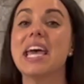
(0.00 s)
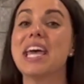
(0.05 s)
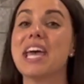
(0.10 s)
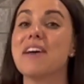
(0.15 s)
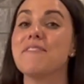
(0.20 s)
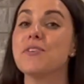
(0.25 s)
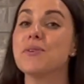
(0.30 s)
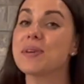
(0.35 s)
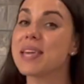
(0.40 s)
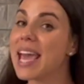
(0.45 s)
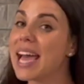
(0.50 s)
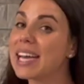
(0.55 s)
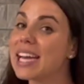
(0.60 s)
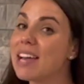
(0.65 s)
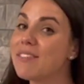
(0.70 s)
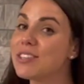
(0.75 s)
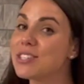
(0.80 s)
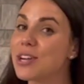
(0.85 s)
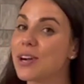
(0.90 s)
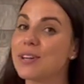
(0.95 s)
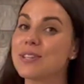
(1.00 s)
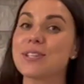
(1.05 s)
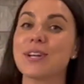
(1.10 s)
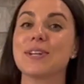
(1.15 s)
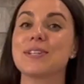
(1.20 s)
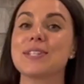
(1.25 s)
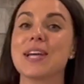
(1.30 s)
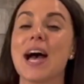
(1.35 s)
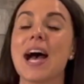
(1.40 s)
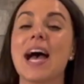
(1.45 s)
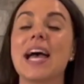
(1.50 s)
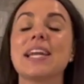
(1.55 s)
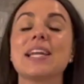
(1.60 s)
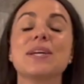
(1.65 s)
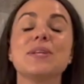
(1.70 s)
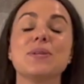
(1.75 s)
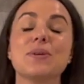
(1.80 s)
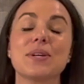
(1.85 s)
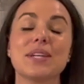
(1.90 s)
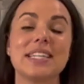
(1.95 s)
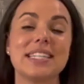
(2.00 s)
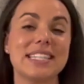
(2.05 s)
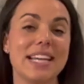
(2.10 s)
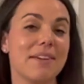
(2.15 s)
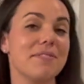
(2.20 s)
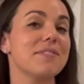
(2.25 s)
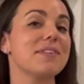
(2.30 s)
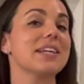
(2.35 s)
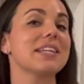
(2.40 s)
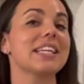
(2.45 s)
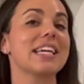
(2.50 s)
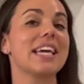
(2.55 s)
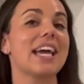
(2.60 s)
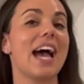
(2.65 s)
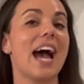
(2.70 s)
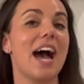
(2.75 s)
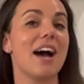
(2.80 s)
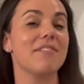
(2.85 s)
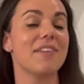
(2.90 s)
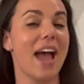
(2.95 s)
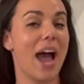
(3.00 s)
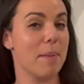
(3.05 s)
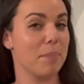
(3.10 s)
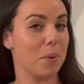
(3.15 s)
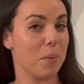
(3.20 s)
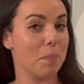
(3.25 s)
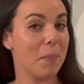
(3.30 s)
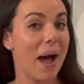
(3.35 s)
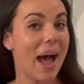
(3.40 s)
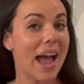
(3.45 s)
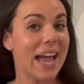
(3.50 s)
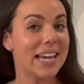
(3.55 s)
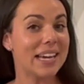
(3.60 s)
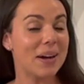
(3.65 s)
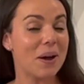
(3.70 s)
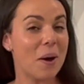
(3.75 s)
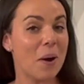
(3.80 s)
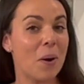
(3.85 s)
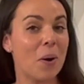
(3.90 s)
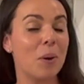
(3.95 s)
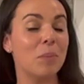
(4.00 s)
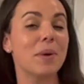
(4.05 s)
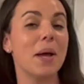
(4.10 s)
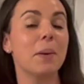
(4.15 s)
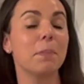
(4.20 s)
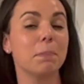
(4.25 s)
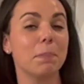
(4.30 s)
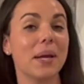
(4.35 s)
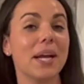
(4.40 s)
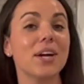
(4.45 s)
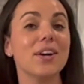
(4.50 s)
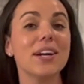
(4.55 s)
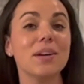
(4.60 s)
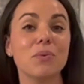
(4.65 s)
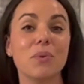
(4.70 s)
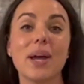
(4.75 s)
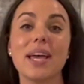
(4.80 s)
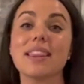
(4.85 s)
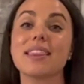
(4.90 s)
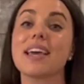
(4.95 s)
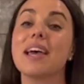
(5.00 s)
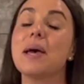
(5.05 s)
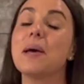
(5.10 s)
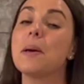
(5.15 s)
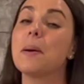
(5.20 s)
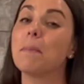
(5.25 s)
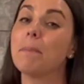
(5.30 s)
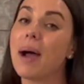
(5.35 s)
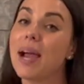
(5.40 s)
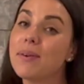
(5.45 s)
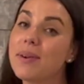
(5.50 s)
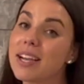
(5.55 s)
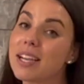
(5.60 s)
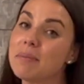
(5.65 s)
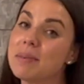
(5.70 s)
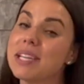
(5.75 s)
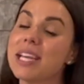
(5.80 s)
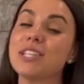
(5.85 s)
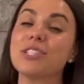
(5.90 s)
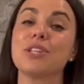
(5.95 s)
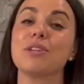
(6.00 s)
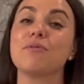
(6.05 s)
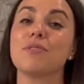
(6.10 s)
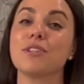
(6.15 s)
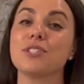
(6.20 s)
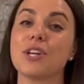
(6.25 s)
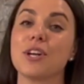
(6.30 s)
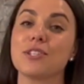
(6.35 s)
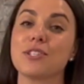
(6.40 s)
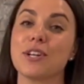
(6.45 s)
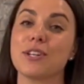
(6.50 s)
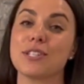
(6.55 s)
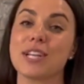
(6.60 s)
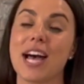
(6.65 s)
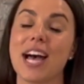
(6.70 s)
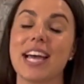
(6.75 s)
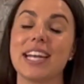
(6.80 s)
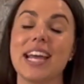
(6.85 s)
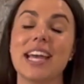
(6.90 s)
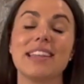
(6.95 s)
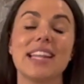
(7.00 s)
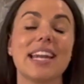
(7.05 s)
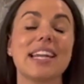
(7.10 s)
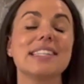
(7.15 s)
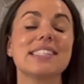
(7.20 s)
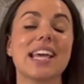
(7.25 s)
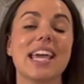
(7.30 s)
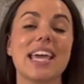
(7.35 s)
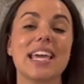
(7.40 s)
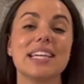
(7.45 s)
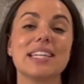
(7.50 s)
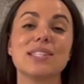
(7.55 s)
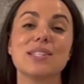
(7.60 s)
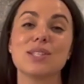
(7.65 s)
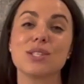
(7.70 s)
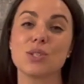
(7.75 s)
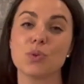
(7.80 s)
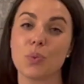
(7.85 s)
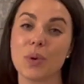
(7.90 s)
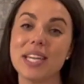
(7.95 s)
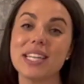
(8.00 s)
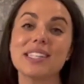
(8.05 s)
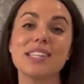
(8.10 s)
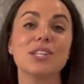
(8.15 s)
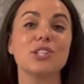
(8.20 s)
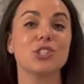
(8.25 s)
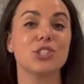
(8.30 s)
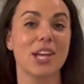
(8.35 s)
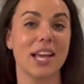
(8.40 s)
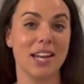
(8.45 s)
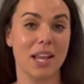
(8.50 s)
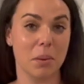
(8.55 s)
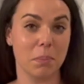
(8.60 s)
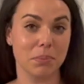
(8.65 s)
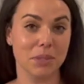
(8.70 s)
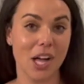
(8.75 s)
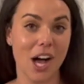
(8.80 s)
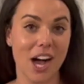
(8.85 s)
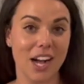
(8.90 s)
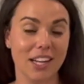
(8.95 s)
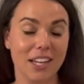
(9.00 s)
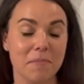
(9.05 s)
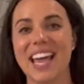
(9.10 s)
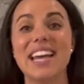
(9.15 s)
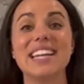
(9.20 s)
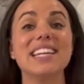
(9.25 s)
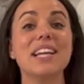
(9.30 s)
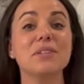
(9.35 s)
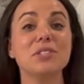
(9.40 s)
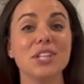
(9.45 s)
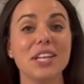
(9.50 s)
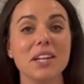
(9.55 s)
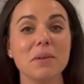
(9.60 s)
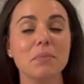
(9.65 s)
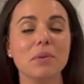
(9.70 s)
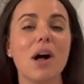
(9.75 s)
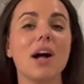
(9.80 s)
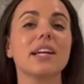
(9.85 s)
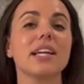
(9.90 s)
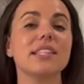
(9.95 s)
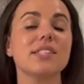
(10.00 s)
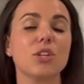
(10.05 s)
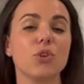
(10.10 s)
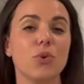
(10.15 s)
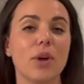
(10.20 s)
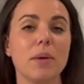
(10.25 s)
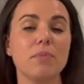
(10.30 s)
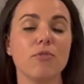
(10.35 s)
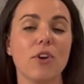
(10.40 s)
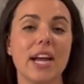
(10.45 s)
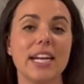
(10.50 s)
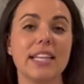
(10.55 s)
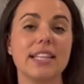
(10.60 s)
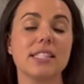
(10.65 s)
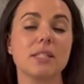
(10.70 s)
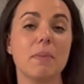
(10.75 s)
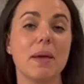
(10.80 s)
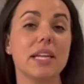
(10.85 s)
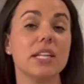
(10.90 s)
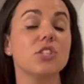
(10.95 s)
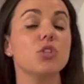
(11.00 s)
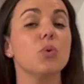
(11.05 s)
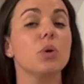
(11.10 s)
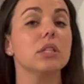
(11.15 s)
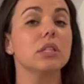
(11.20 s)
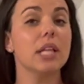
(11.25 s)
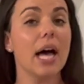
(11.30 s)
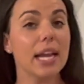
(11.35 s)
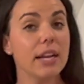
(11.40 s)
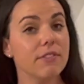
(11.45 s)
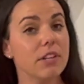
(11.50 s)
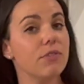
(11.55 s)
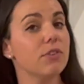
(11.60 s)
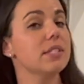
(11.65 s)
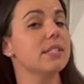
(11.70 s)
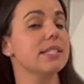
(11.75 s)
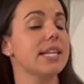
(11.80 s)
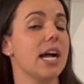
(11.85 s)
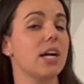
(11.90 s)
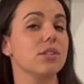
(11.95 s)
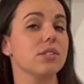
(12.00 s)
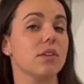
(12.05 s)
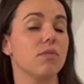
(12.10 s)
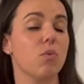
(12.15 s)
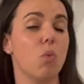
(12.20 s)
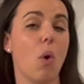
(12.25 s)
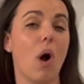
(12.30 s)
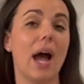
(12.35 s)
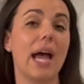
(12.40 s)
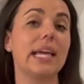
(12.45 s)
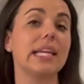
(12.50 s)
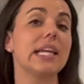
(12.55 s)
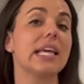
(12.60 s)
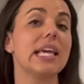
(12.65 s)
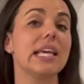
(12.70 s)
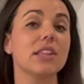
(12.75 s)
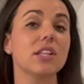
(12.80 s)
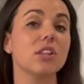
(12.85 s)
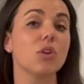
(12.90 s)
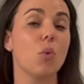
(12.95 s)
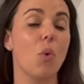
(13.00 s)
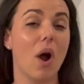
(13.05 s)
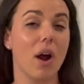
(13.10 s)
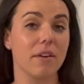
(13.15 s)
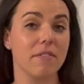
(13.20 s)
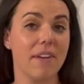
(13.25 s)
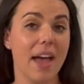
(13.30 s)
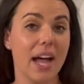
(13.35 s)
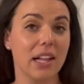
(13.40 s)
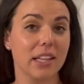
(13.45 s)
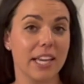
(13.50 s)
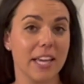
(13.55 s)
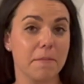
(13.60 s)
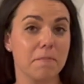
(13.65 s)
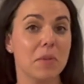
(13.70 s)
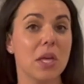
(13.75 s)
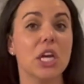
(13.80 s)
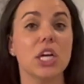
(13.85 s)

If you can't have a tarte tartane, you can definitely have apple pie at home and pair it with my recommendation for tarte tartane, and that is a sweet Chenin Blanc. Now, Chenin Blanc is a grape variety that's made into a lot of different styles of wine in the Loire Valley.